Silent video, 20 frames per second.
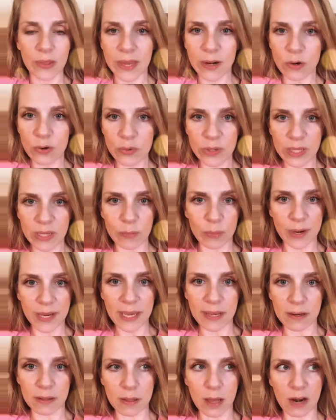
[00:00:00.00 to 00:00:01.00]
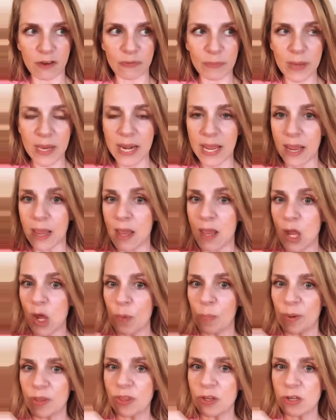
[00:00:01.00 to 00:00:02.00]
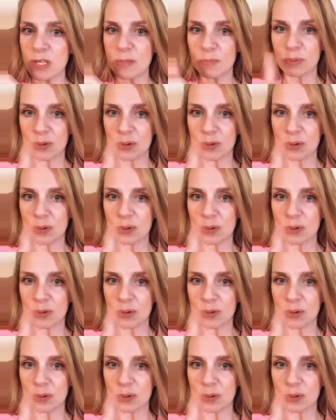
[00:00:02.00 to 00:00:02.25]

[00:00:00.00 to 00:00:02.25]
They don't really bring in a lot of money. But those